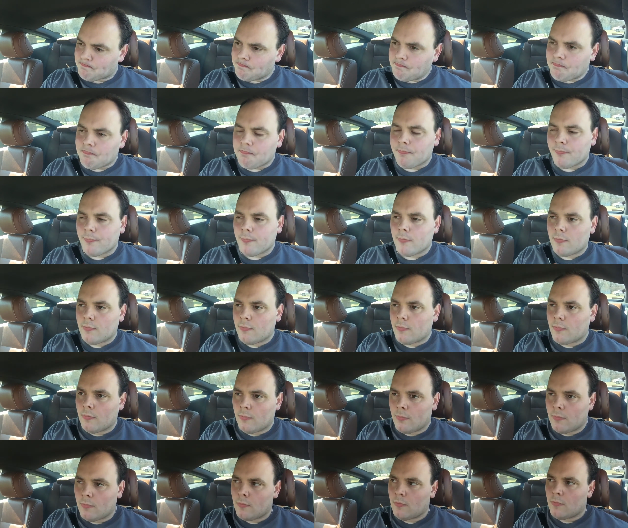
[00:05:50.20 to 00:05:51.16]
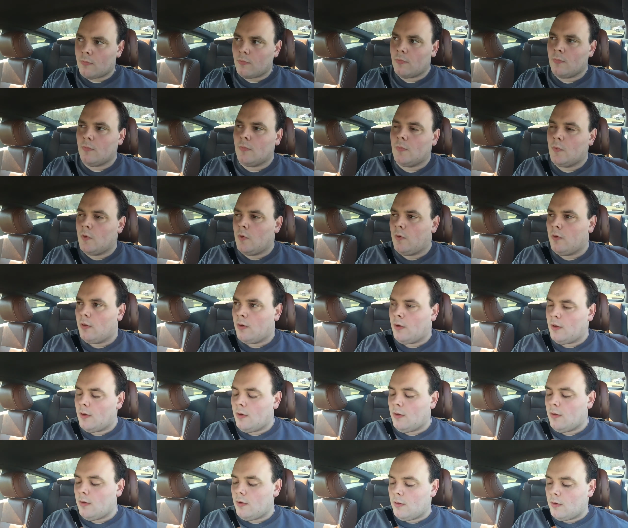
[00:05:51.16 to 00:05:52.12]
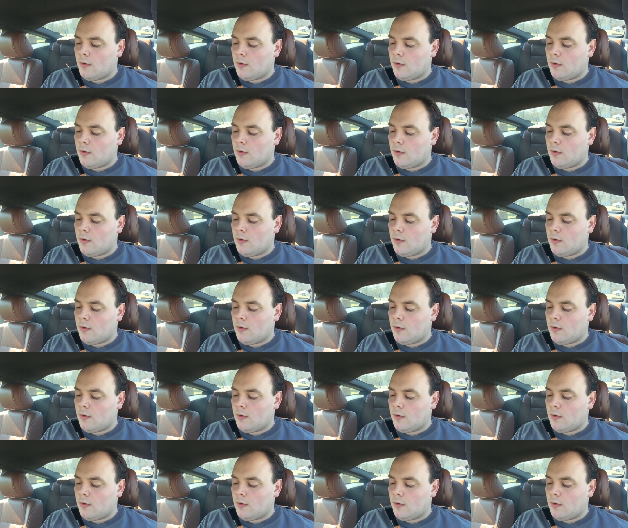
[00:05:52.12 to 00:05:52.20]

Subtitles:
(silence)